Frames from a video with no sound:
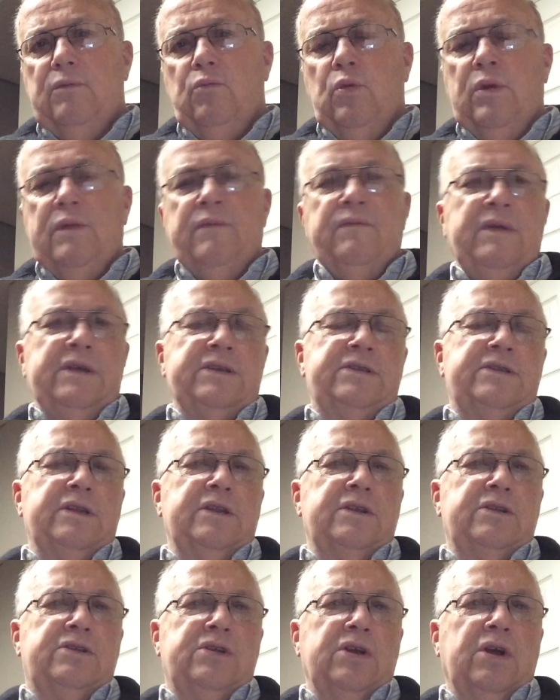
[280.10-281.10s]
and
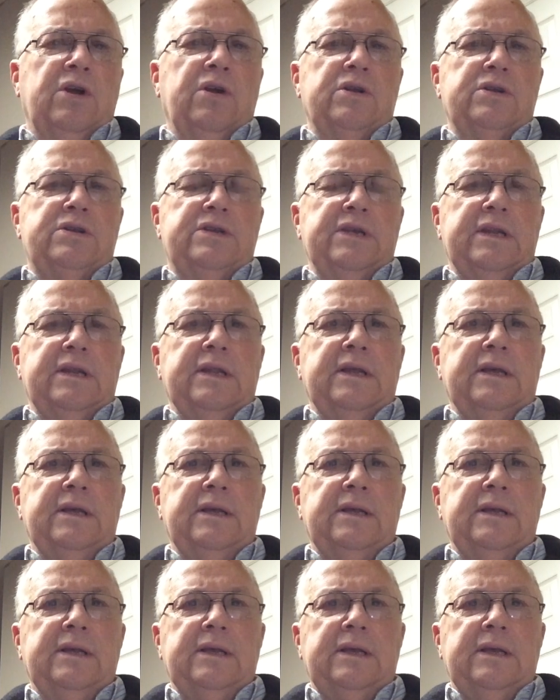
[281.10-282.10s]
visited the church, and
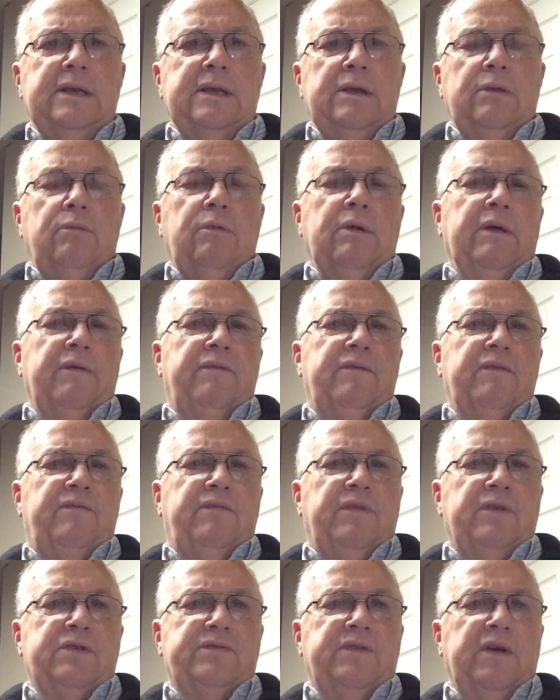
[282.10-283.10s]
well,
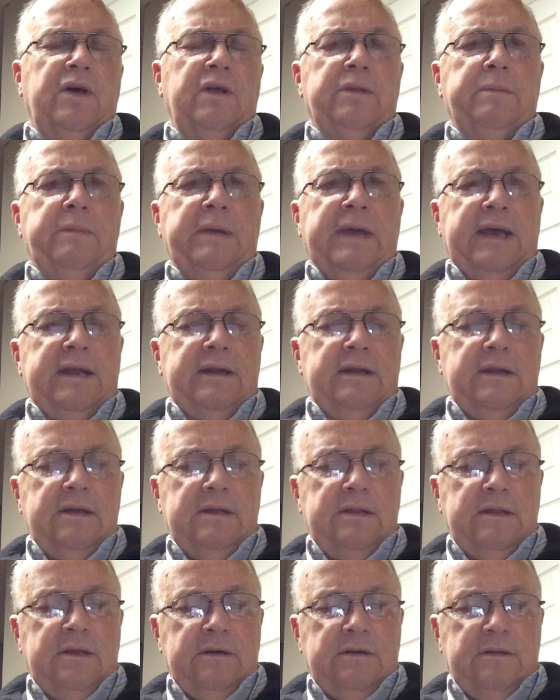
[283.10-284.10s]
first of all, the man
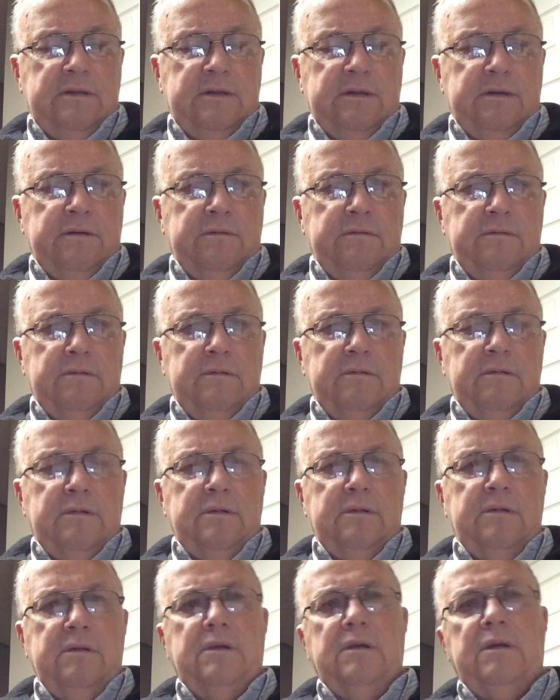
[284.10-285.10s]

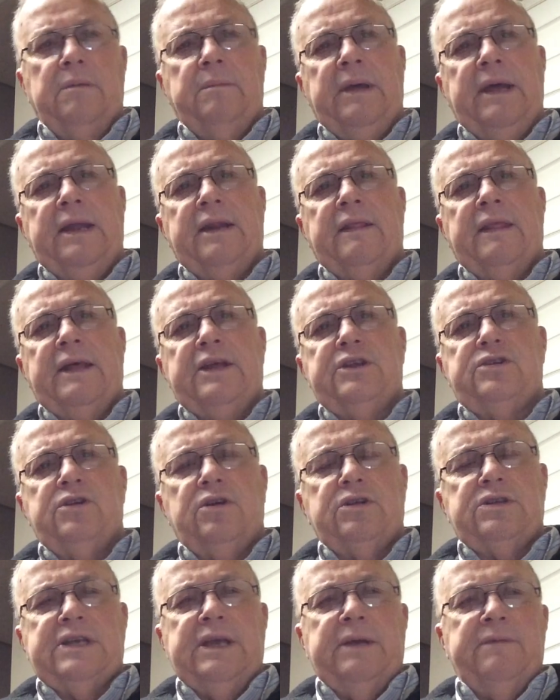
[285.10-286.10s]
of that
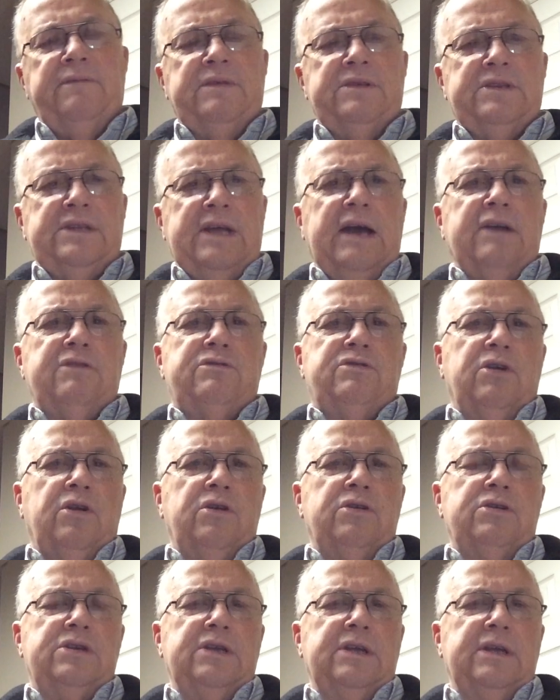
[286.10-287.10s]
church came to visit our
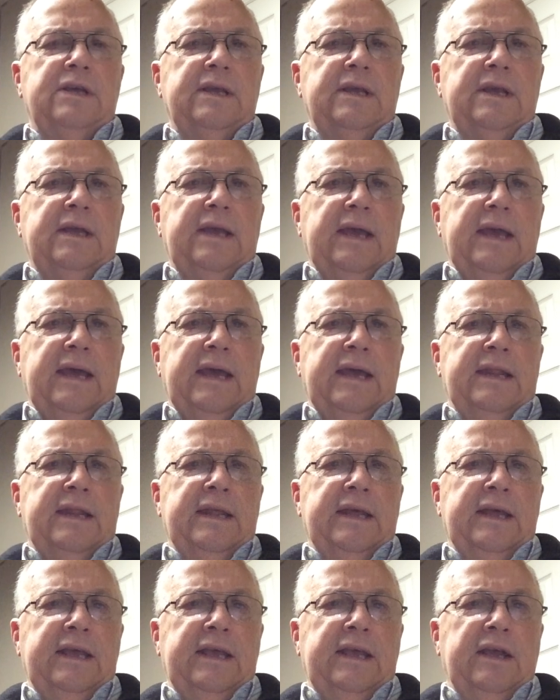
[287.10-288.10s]
church, and
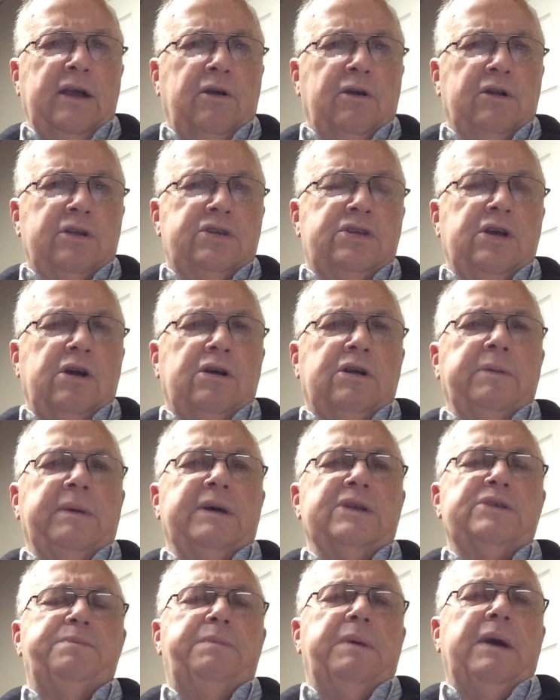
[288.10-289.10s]
he heard us talking
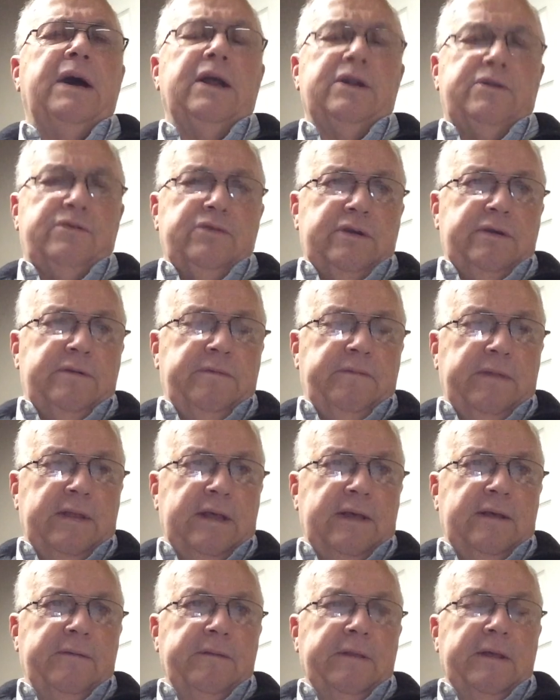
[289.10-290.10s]
about sponsoring.
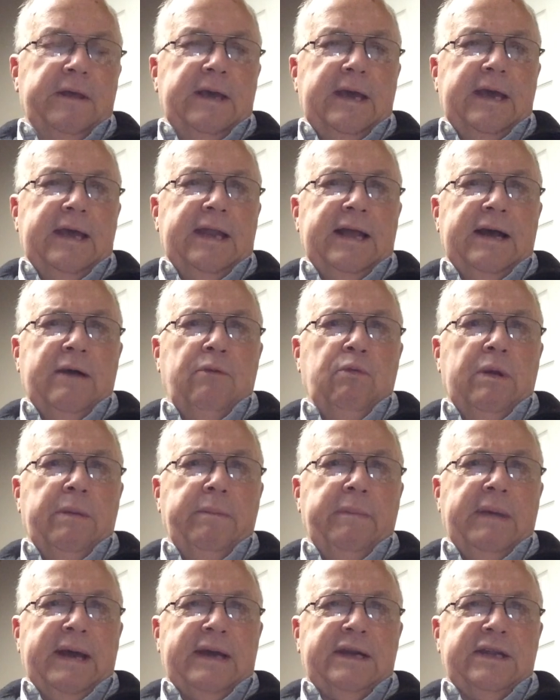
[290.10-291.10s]
And I
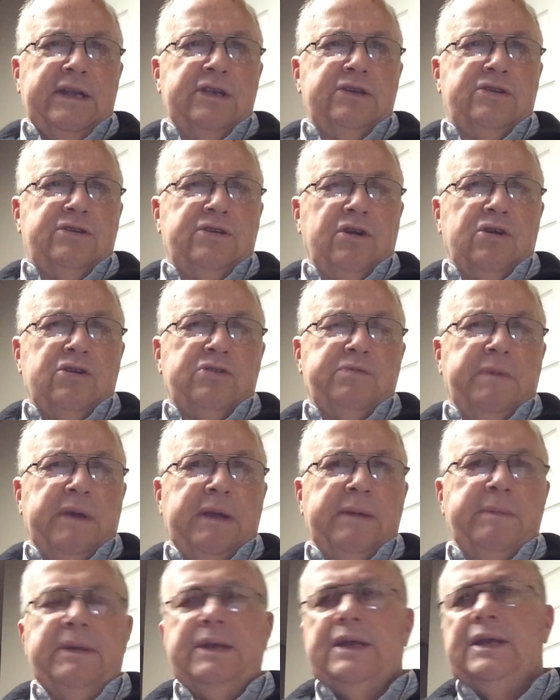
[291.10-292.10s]
went back to his church
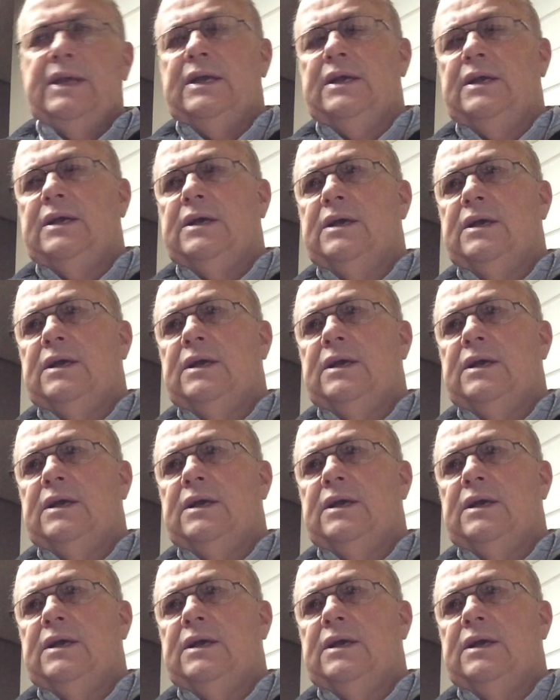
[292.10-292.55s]
maybe